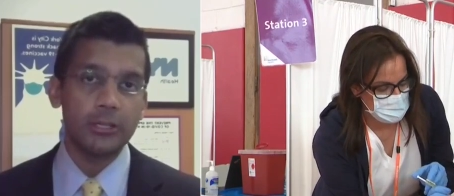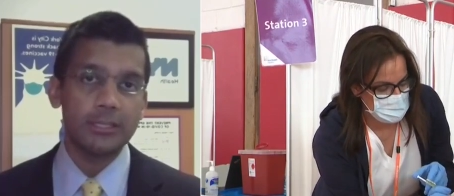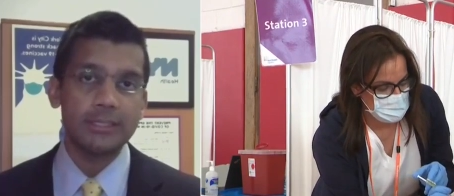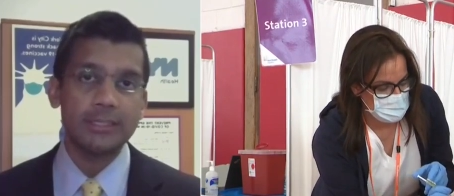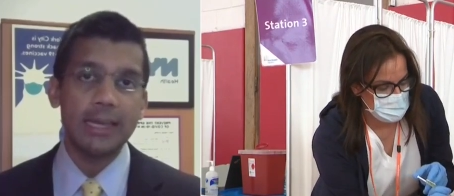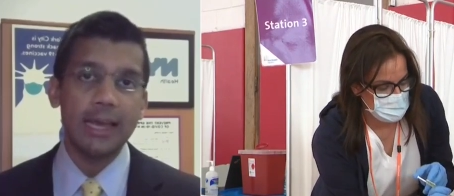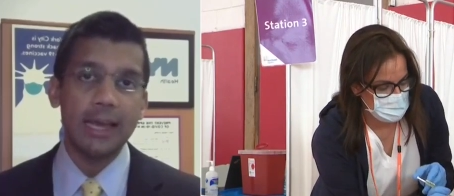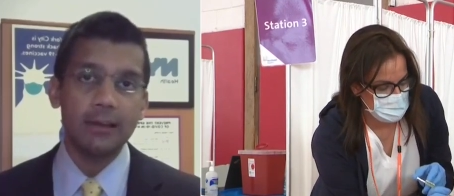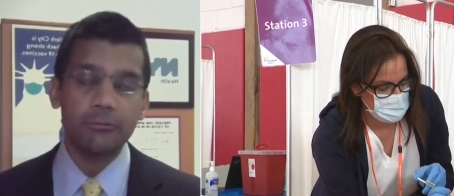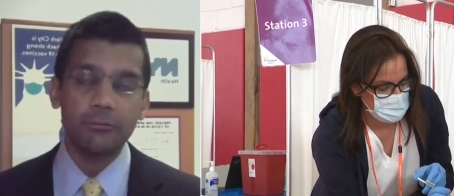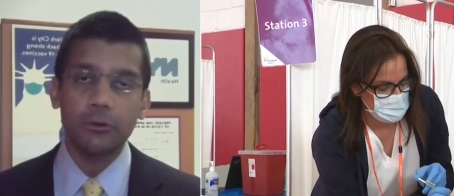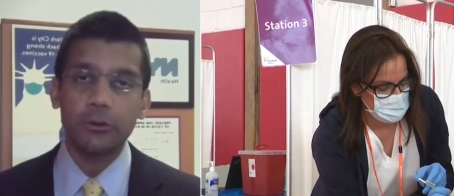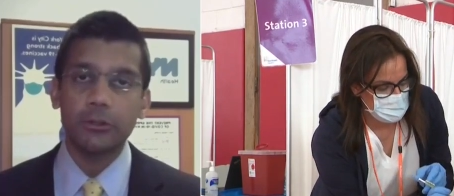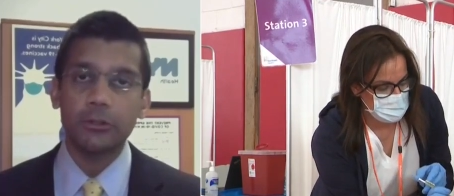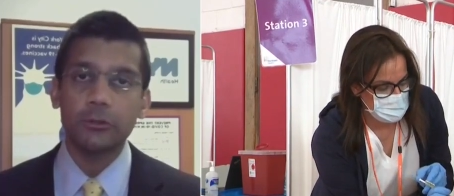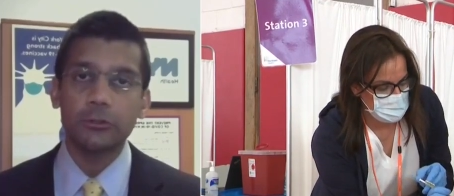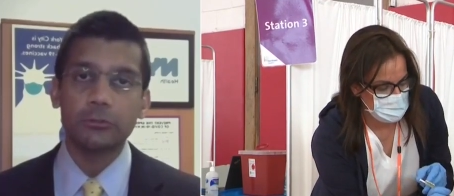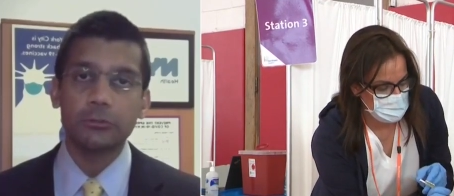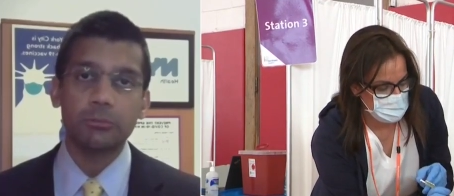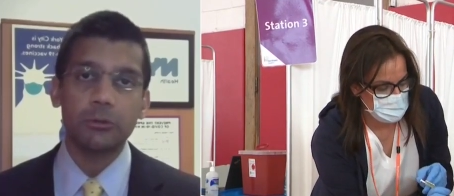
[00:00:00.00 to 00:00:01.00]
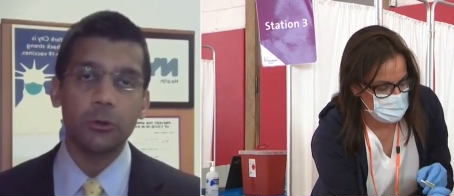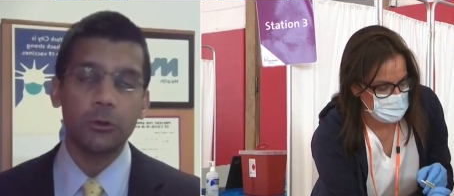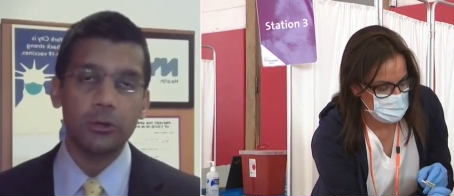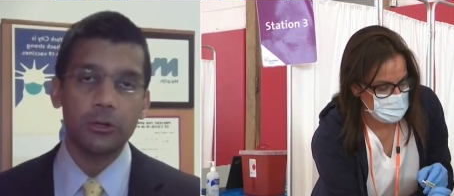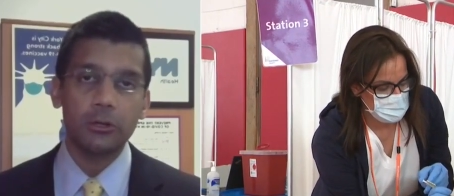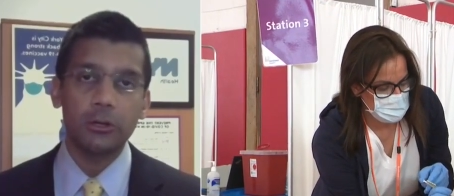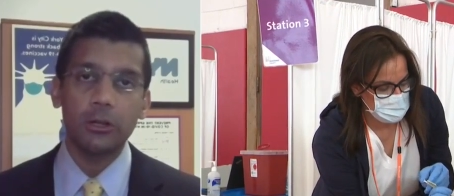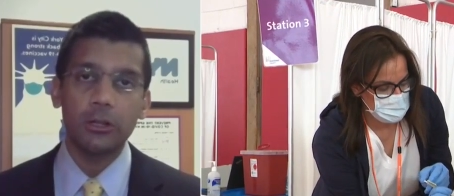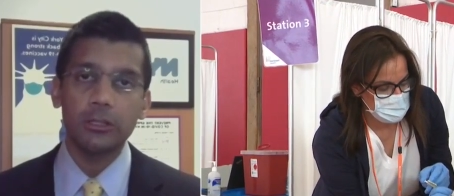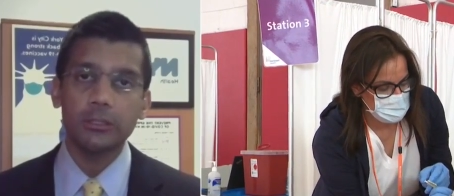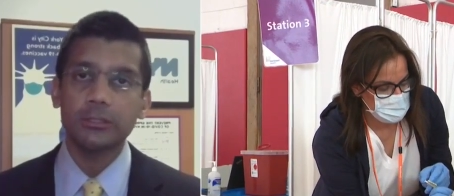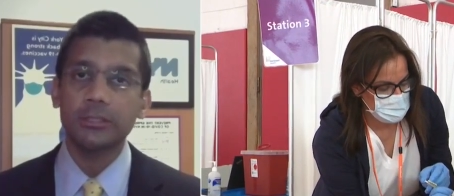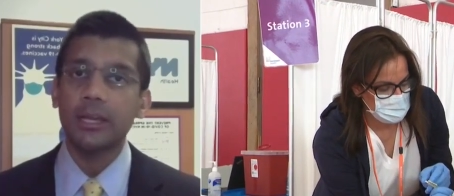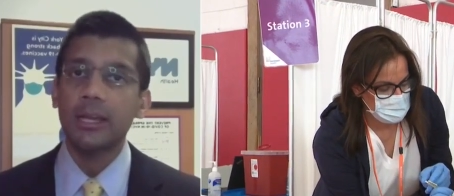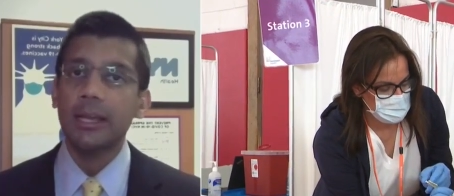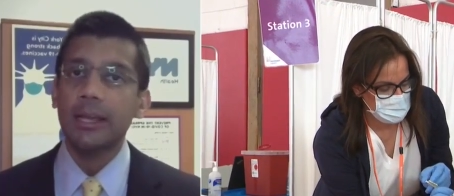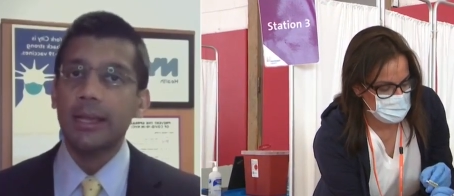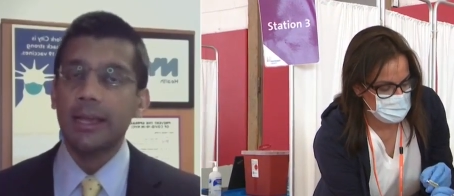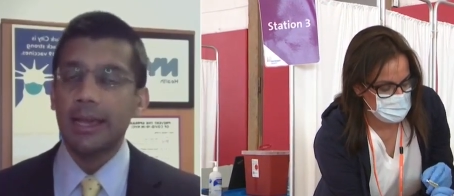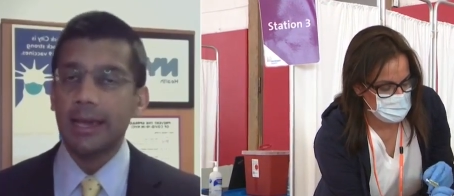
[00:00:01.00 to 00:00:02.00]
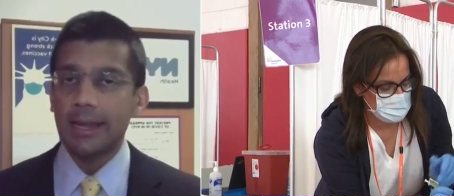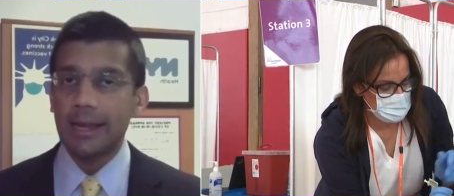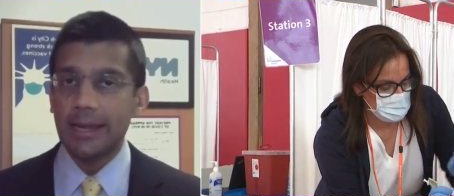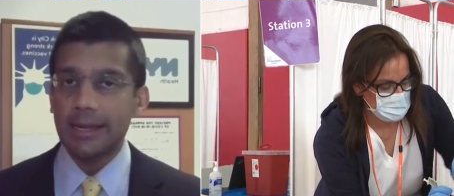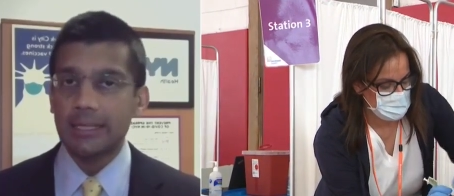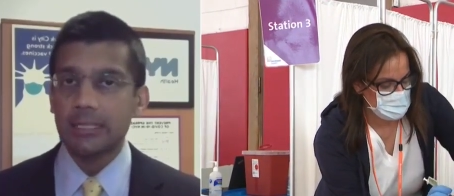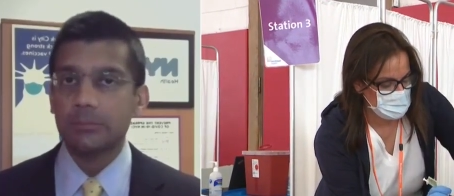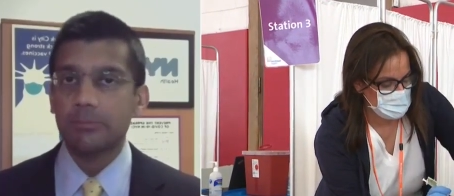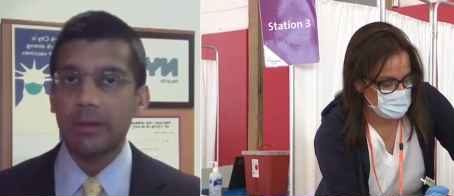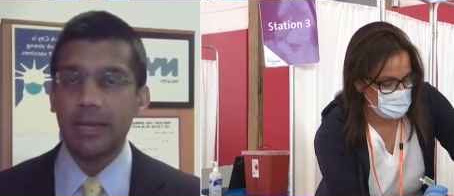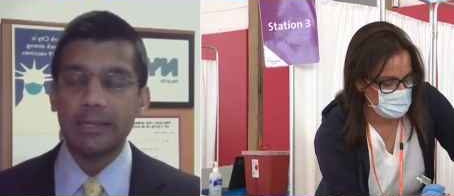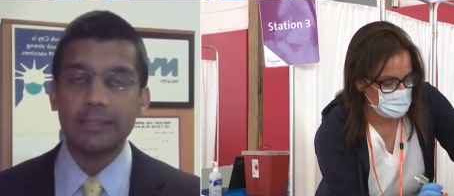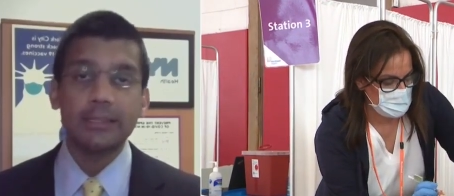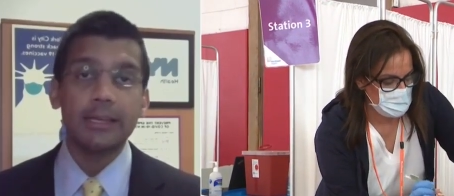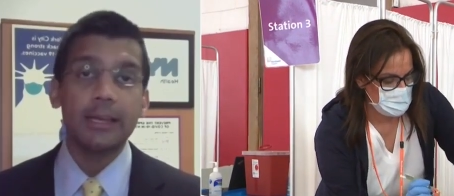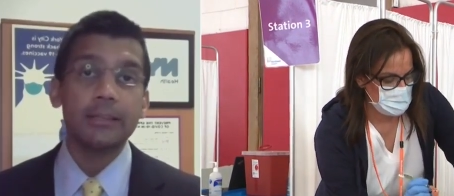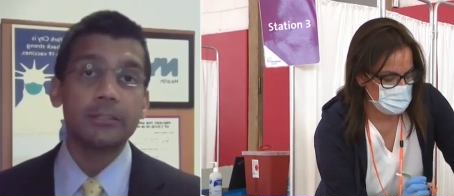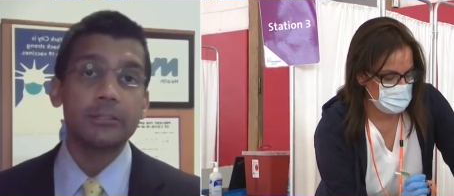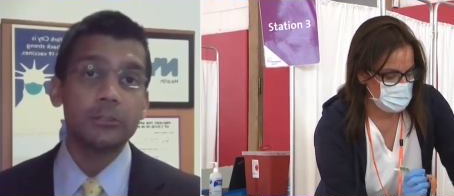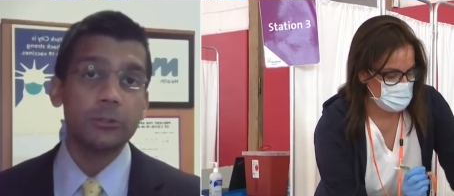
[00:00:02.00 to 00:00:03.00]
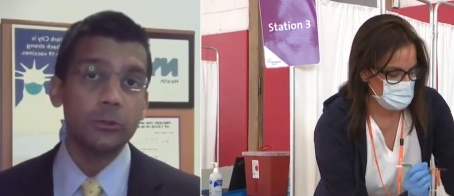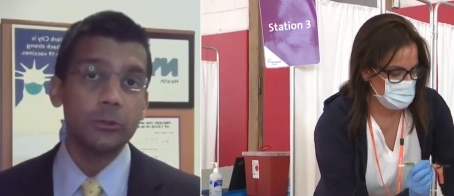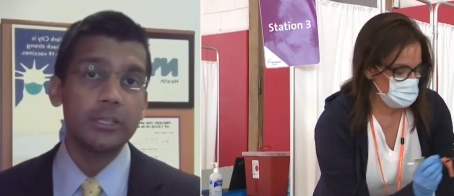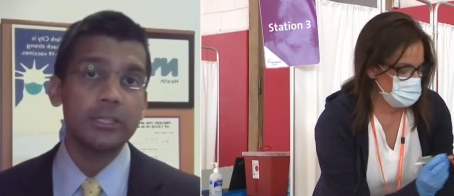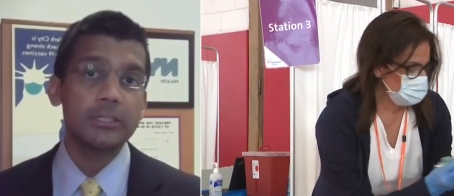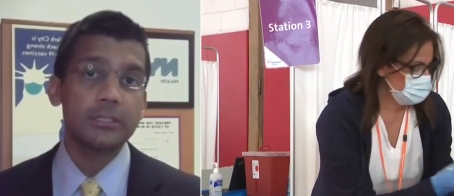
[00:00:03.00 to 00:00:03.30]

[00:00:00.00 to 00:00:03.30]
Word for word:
Speaker 1: our staff on those protocols. And I expect as soon